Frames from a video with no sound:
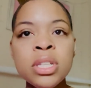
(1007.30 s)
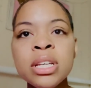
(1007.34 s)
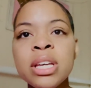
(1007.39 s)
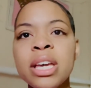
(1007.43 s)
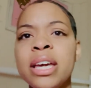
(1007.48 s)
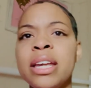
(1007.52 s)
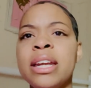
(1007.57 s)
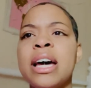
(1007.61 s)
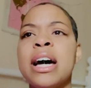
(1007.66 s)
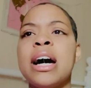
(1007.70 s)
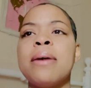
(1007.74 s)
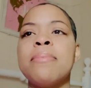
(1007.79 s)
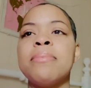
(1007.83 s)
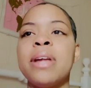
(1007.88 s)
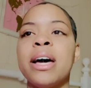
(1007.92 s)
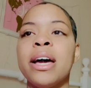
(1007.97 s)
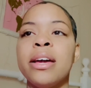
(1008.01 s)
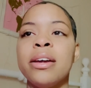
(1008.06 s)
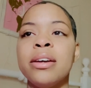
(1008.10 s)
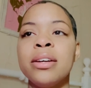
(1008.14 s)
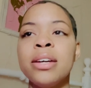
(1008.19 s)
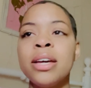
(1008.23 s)
And now I'm
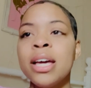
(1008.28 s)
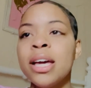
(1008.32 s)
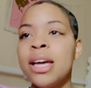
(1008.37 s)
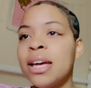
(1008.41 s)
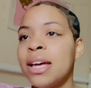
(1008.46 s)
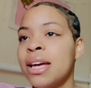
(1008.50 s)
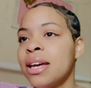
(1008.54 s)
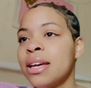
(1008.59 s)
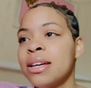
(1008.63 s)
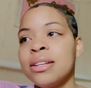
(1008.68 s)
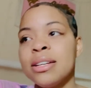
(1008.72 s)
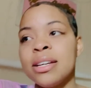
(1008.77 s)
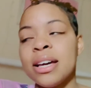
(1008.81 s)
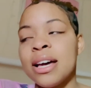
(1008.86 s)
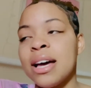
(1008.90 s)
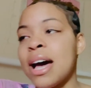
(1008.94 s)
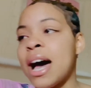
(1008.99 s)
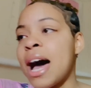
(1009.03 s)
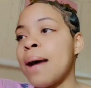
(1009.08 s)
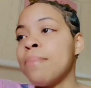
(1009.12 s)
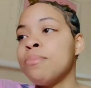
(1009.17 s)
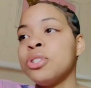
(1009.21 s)
like,
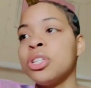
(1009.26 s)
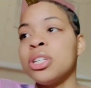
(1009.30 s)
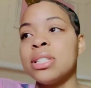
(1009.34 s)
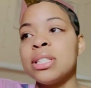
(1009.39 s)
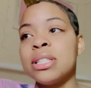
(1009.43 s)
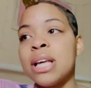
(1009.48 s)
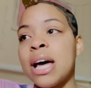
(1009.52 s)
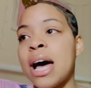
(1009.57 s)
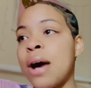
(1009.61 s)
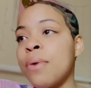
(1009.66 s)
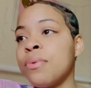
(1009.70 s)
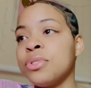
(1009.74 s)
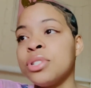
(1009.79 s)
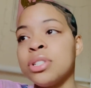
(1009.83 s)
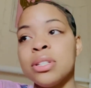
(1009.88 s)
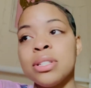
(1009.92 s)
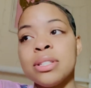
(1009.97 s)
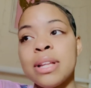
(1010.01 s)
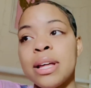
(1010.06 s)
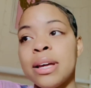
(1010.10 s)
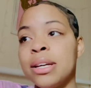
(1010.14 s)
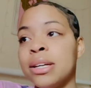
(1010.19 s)
I was
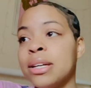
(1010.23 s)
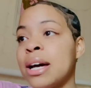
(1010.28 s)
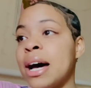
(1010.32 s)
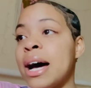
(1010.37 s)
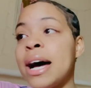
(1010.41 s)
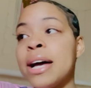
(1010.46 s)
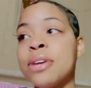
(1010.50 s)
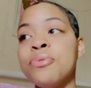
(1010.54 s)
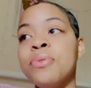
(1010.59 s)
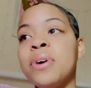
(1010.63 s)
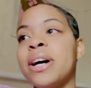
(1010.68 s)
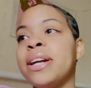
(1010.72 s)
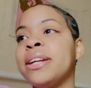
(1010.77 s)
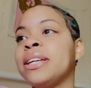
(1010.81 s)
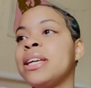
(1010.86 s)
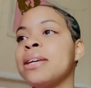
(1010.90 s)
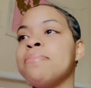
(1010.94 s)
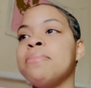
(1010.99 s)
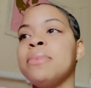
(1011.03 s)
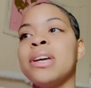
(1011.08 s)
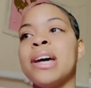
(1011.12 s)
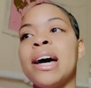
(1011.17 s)
just like, God, you got to
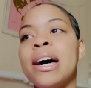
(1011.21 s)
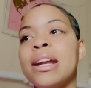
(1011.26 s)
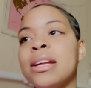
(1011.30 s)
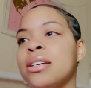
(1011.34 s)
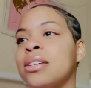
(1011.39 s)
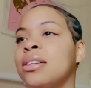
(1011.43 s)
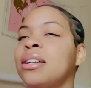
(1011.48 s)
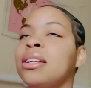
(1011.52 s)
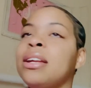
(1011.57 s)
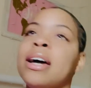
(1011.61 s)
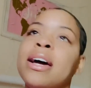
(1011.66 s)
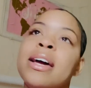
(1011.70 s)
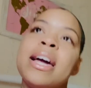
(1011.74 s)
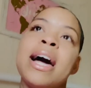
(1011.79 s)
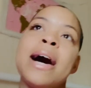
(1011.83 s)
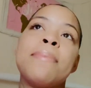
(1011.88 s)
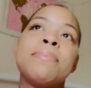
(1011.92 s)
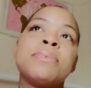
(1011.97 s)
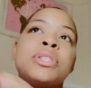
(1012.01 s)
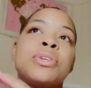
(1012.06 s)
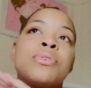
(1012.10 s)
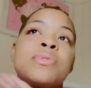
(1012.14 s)
get me out of here. Like,
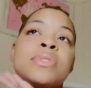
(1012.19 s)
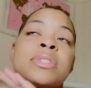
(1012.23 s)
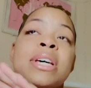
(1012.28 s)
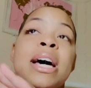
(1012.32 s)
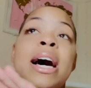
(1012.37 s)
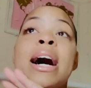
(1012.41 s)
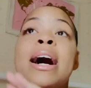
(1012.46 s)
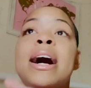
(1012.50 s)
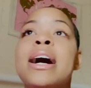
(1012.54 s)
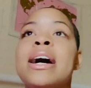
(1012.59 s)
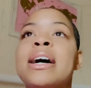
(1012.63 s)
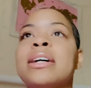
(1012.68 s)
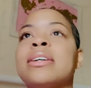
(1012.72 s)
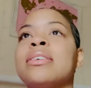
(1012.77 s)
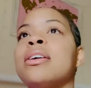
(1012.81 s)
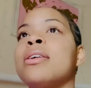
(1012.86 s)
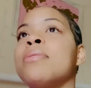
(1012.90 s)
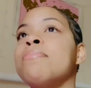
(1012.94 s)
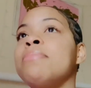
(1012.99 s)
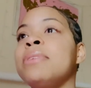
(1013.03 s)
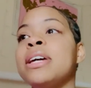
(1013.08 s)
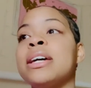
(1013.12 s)
I'm so tired
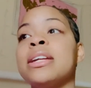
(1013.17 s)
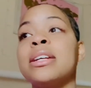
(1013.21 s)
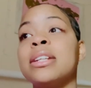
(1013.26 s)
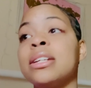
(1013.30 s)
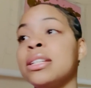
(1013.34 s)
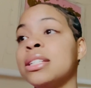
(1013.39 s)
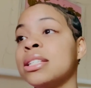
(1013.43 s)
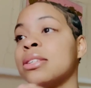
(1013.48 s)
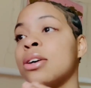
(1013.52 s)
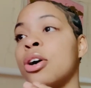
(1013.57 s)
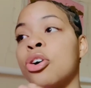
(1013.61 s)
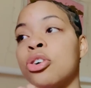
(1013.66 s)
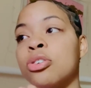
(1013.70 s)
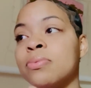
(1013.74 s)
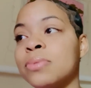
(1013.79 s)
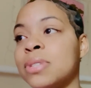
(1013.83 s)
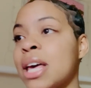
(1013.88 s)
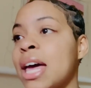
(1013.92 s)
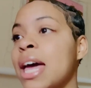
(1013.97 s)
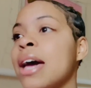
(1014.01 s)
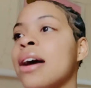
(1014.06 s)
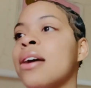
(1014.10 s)
of being in this
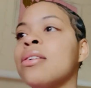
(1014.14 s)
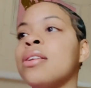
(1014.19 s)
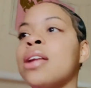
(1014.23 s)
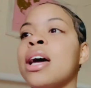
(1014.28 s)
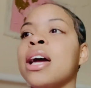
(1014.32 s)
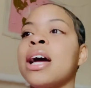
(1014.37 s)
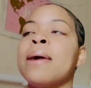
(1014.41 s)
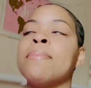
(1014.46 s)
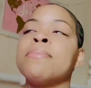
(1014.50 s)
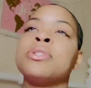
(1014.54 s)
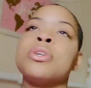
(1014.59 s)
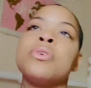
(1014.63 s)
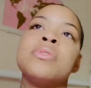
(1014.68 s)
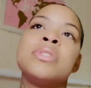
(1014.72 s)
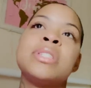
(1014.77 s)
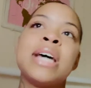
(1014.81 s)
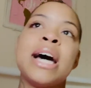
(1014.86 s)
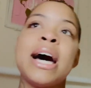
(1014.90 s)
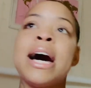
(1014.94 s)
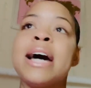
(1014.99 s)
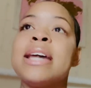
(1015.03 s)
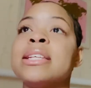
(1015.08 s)
hometown. Like, I'm so
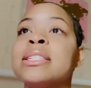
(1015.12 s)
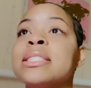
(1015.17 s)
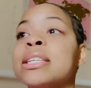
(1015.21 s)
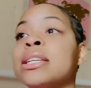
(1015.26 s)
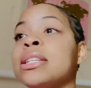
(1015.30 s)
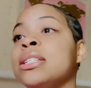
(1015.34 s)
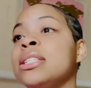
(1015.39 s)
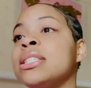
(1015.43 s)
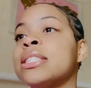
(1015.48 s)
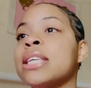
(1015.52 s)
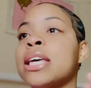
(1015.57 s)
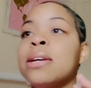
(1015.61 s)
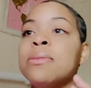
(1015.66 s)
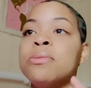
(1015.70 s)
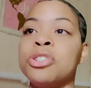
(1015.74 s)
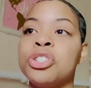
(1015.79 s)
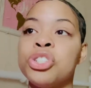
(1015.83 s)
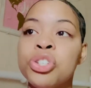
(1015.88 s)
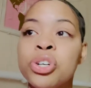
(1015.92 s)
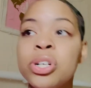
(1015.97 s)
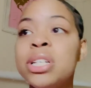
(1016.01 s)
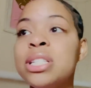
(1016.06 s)
tired of seeing these same
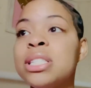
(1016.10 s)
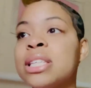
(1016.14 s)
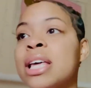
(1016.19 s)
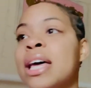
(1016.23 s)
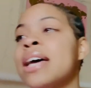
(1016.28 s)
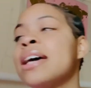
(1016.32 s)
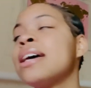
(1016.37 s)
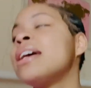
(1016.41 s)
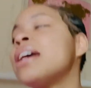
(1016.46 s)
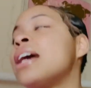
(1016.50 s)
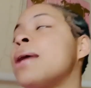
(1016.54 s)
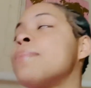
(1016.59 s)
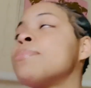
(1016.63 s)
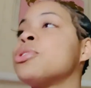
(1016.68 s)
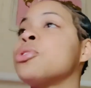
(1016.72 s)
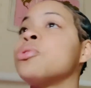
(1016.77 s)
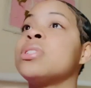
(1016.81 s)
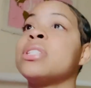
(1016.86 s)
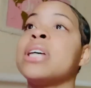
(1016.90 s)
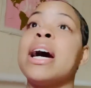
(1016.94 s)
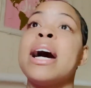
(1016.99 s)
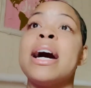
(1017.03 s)
streets. I'm so
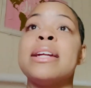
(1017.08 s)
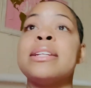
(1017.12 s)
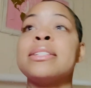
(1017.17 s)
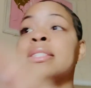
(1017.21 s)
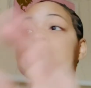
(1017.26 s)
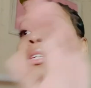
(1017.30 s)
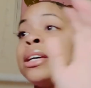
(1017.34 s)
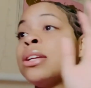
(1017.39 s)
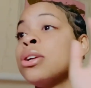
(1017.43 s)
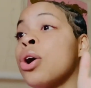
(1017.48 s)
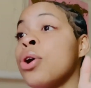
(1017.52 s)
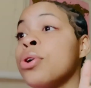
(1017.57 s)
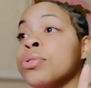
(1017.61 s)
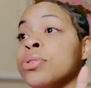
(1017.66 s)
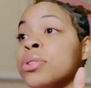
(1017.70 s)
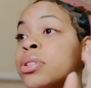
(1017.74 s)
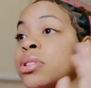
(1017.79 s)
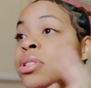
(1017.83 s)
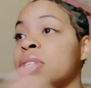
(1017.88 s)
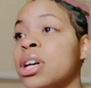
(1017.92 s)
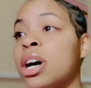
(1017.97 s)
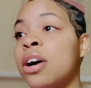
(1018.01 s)
tired of seeing all this
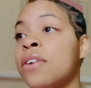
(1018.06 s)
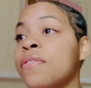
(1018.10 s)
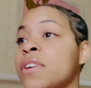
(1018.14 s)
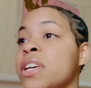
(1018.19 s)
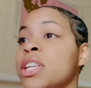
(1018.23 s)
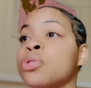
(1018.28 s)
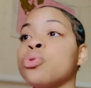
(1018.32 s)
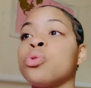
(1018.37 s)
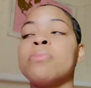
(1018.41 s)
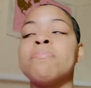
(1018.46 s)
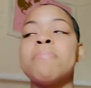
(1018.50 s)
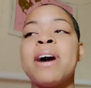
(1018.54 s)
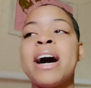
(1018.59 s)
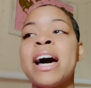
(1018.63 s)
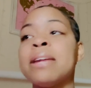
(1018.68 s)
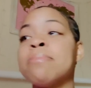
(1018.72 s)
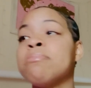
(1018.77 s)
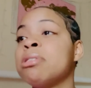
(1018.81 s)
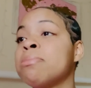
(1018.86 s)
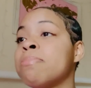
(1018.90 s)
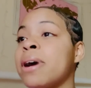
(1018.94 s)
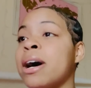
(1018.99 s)
stuff. It's
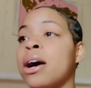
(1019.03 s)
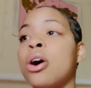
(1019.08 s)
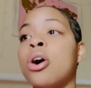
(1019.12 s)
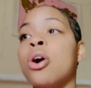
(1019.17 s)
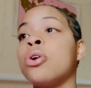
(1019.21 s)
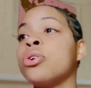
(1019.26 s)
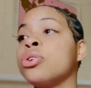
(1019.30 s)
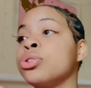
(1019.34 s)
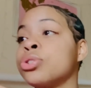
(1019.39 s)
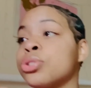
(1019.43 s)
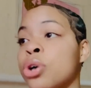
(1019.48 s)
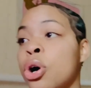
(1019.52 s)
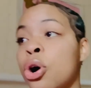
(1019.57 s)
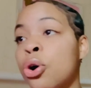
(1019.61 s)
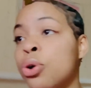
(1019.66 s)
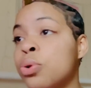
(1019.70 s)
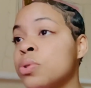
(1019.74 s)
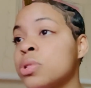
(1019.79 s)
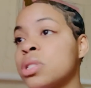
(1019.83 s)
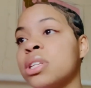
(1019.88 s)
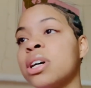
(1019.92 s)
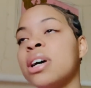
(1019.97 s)
reminding me about all this
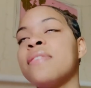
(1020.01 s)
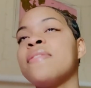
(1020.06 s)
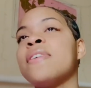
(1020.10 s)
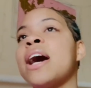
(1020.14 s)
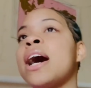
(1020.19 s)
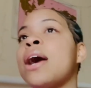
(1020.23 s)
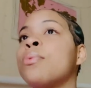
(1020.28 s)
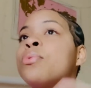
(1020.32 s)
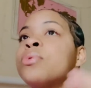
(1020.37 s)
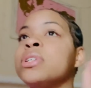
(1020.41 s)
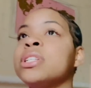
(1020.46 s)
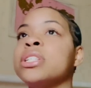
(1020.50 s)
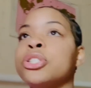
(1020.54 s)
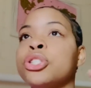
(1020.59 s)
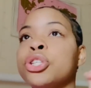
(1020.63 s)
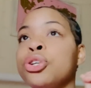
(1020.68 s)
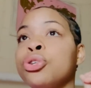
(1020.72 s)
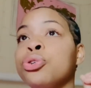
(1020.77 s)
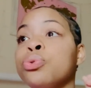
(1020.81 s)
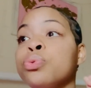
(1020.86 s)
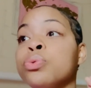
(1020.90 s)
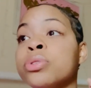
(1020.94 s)
old stuff. I want to
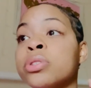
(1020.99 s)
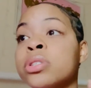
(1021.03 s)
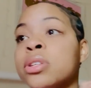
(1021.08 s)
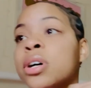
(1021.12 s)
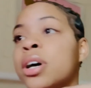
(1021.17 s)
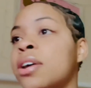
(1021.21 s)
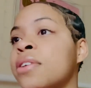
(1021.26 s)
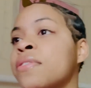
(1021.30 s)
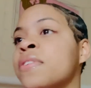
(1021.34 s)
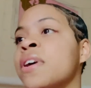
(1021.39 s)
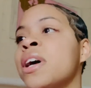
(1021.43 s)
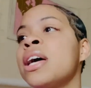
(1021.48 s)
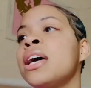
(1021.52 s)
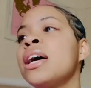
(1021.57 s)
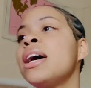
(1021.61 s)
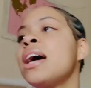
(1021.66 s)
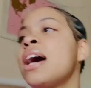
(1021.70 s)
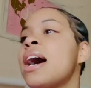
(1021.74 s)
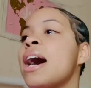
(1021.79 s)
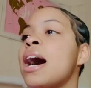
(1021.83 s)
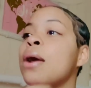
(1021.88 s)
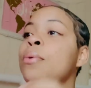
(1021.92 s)
see new stuff.
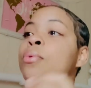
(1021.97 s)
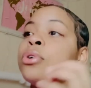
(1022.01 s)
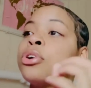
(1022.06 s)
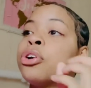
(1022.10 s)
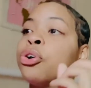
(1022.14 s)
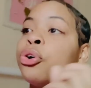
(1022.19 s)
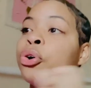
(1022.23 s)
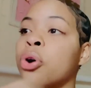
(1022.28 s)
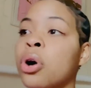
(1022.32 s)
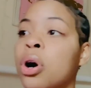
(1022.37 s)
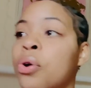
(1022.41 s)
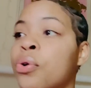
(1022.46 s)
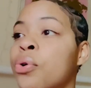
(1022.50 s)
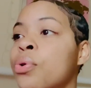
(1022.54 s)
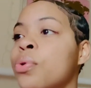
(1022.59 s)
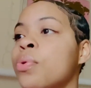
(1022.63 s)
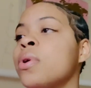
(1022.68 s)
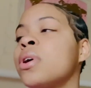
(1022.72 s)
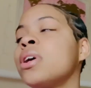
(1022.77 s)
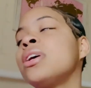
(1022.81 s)
I want to grow.